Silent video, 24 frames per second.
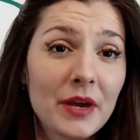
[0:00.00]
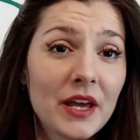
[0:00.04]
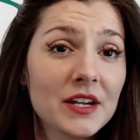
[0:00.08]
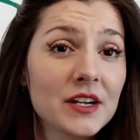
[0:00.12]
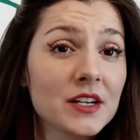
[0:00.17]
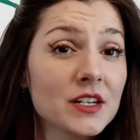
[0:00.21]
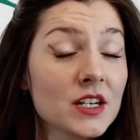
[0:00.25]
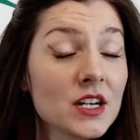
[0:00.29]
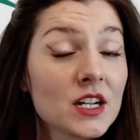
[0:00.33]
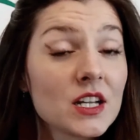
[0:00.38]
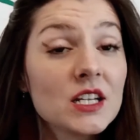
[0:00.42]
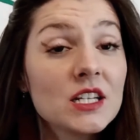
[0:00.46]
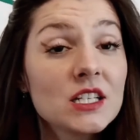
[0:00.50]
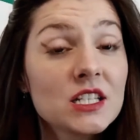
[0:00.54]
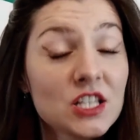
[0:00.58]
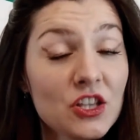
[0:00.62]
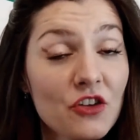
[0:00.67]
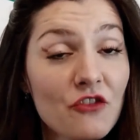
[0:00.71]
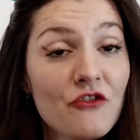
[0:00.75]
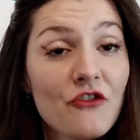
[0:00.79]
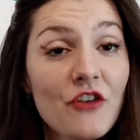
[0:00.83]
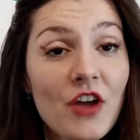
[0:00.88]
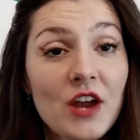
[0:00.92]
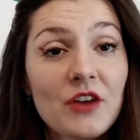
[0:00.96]
pattern is
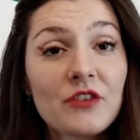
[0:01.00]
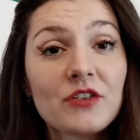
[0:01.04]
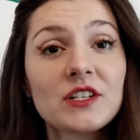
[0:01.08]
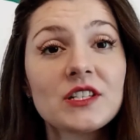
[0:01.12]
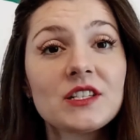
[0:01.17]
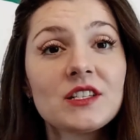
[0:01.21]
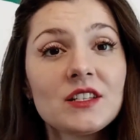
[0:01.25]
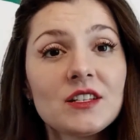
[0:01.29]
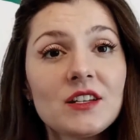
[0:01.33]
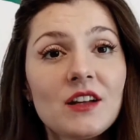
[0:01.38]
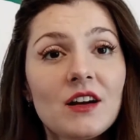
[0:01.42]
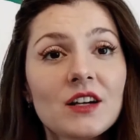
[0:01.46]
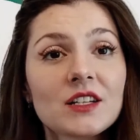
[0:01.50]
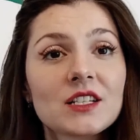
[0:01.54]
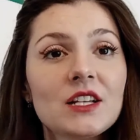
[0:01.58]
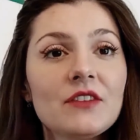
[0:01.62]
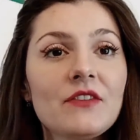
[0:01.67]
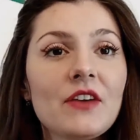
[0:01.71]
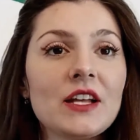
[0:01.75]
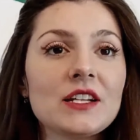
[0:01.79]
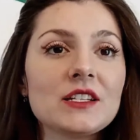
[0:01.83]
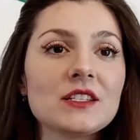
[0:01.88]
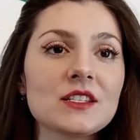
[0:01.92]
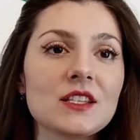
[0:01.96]
very seductive
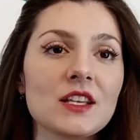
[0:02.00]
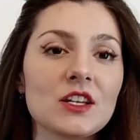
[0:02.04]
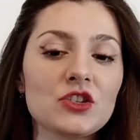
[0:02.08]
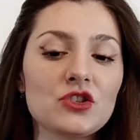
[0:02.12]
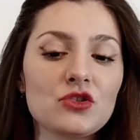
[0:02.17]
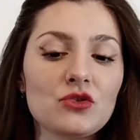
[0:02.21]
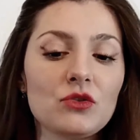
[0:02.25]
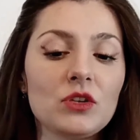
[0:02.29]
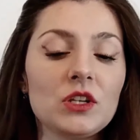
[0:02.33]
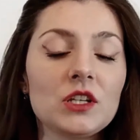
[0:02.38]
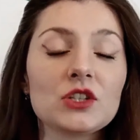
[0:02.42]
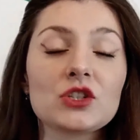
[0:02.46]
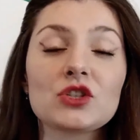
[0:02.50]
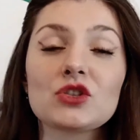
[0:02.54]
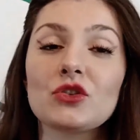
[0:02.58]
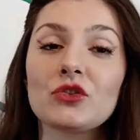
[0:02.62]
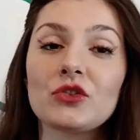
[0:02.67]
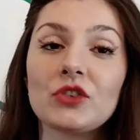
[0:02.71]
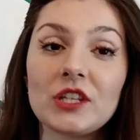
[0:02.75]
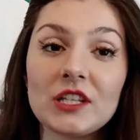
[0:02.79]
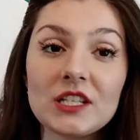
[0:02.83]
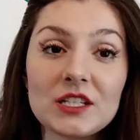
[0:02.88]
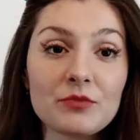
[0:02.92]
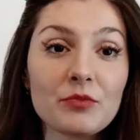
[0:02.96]
and sensual, so
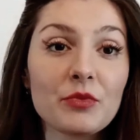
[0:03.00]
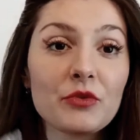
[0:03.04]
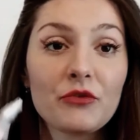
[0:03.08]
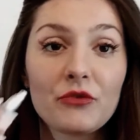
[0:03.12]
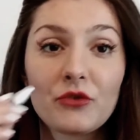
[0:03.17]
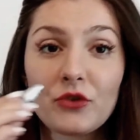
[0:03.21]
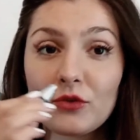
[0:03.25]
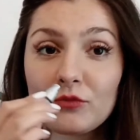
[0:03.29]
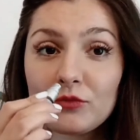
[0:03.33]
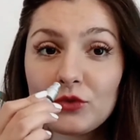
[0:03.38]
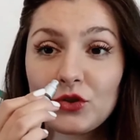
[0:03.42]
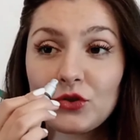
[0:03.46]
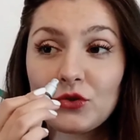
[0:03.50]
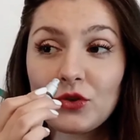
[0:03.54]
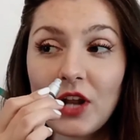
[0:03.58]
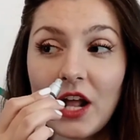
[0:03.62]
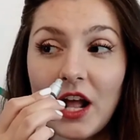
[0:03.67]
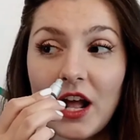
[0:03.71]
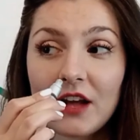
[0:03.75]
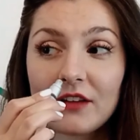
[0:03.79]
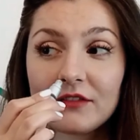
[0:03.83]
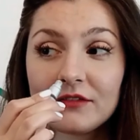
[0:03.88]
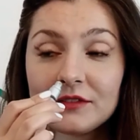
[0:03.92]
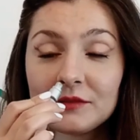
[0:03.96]
this perfume should
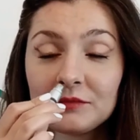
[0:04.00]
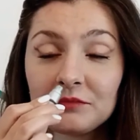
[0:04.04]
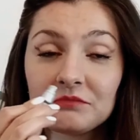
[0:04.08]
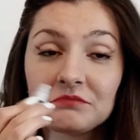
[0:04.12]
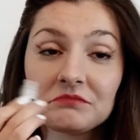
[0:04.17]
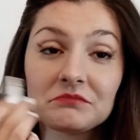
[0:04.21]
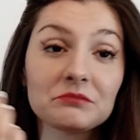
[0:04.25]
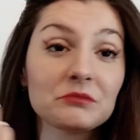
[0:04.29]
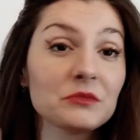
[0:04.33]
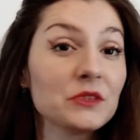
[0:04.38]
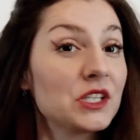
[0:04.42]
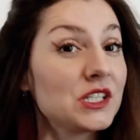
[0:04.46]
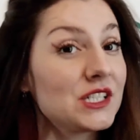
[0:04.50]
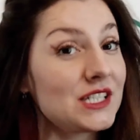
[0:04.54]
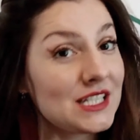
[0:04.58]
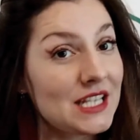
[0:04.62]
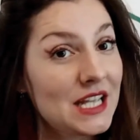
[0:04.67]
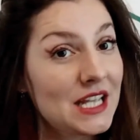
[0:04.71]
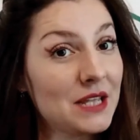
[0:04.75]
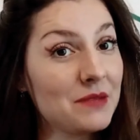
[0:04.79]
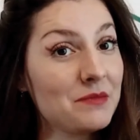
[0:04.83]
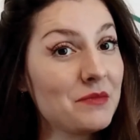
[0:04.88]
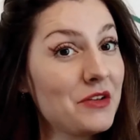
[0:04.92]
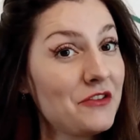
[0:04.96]
have the
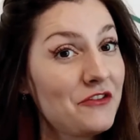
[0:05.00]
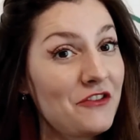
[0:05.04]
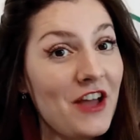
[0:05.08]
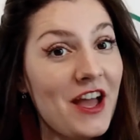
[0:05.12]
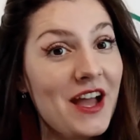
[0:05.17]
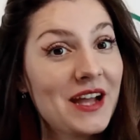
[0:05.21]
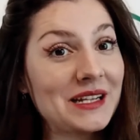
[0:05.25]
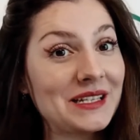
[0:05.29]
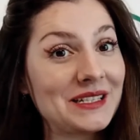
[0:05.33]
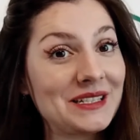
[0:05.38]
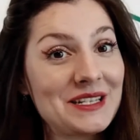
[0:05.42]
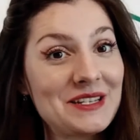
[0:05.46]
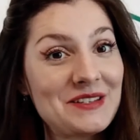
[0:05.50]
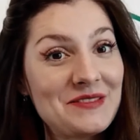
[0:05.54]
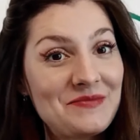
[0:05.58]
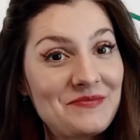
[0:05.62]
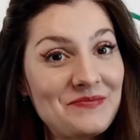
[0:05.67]
same effect.